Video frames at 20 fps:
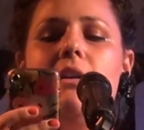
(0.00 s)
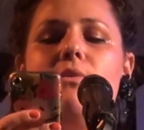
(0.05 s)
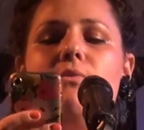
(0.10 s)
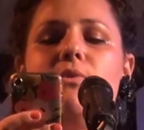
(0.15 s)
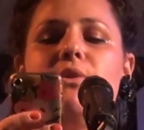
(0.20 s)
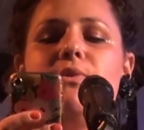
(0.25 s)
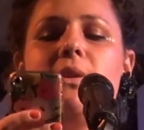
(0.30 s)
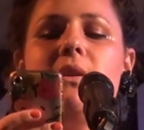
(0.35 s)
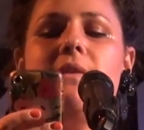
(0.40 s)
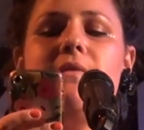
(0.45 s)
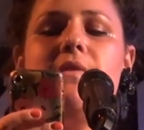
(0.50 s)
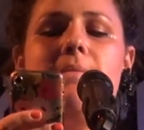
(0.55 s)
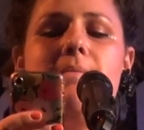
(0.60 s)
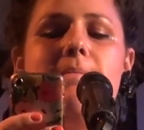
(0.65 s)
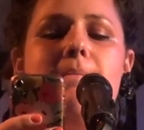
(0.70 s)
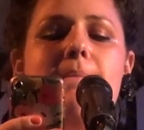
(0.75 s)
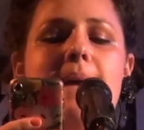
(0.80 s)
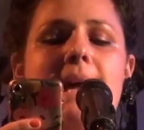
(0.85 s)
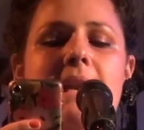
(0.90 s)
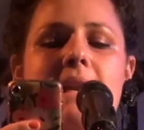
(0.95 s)
was one of the
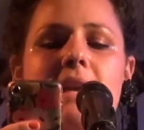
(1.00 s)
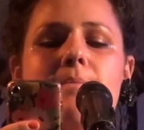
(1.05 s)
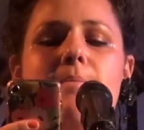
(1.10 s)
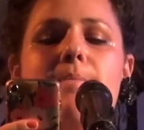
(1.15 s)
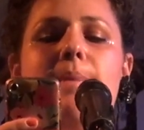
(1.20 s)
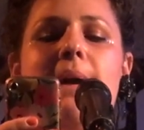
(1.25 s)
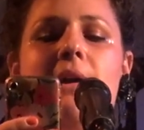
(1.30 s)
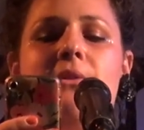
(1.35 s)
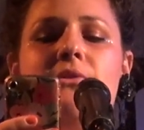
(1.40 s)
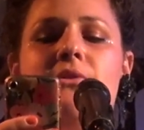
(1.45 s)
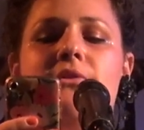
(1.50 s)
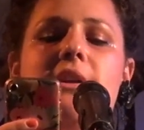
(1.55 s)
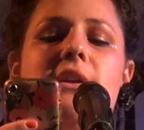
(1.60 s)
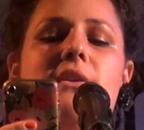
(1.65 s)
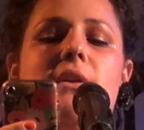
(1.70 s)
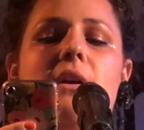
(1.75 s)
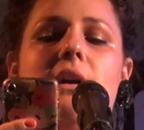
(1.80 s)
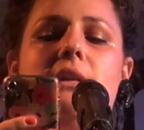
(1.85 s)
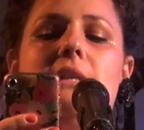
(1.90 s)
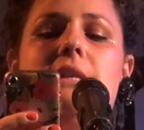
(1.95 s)
many boundary
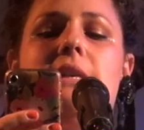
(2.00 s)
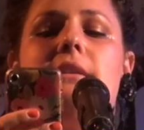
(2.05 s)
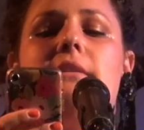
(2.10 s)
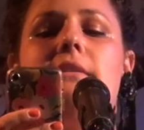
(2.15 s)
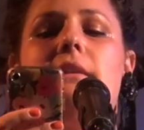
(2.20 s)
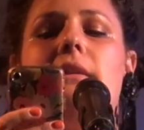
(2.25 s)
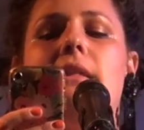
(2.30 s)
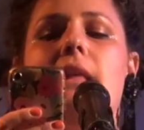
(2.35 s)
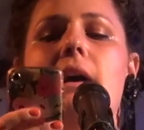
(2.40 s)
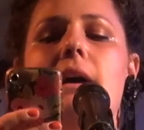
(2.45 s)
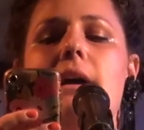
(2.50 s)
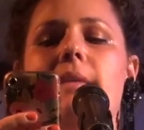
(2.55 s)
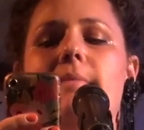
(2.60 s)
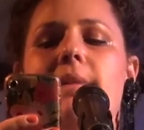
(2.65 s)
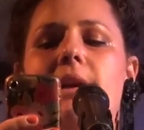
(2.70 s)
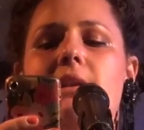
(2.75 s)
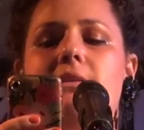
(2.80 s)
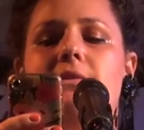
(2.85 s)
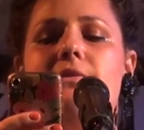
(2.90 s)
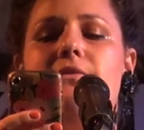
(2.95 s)
crossings that Lyme
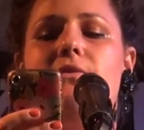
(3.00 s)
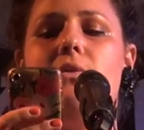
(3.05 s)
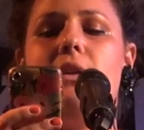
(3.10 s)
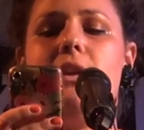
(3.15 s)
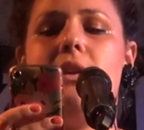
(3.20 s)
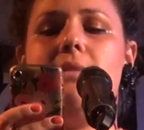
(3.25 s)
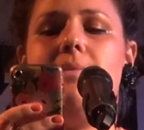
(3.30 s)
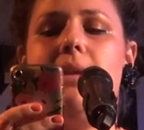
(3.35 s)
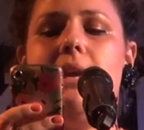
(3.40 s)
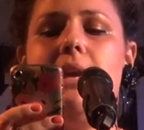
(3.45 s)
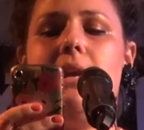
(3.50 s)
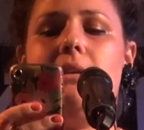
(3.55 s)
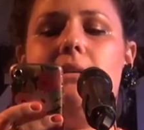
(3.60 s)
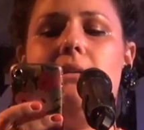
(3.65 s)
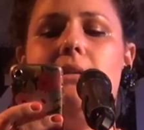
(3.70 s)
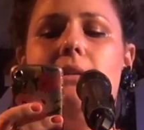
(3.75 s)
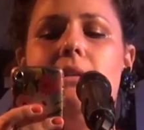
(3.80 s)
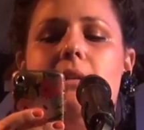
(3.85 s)
has afforded me.